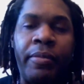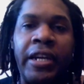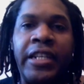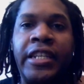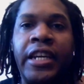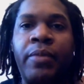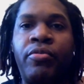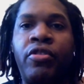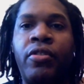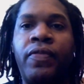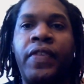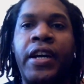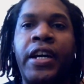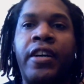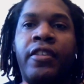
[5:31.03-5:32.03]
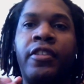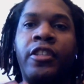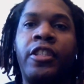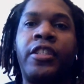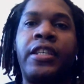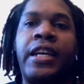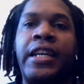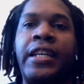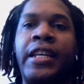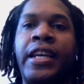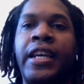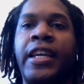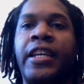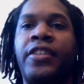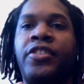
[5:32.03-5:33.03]
my deck profile, side
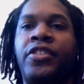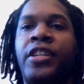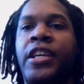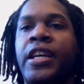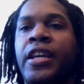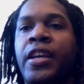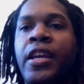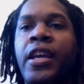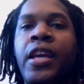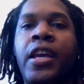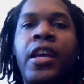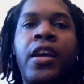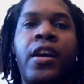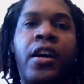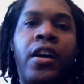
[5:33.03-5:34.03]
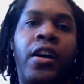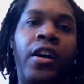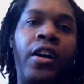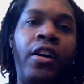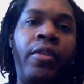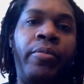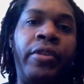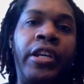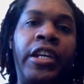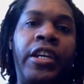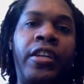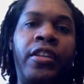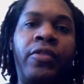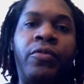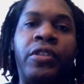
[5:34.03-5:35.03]
deck, extra deck.
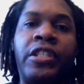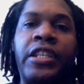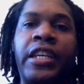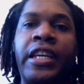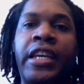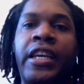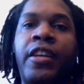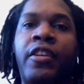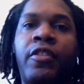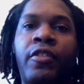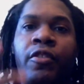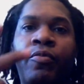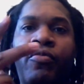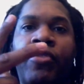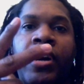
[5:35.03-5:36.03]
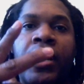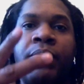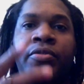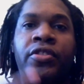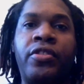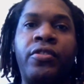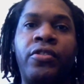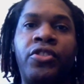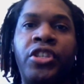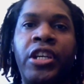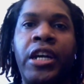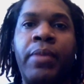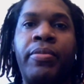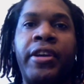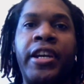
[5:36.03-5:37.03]
And once again, props to
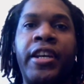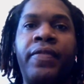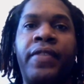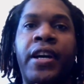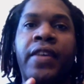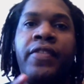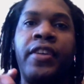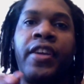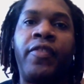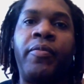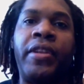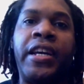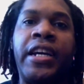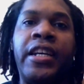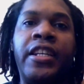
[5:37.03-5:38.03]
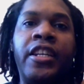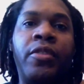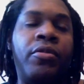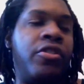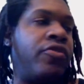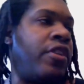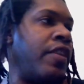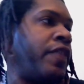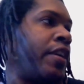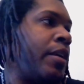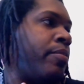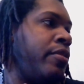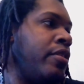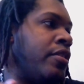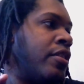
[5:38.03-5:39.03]
GHopper85 for giving me the idea with the
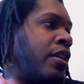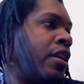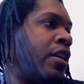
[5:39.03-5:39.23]
Gravekeepers.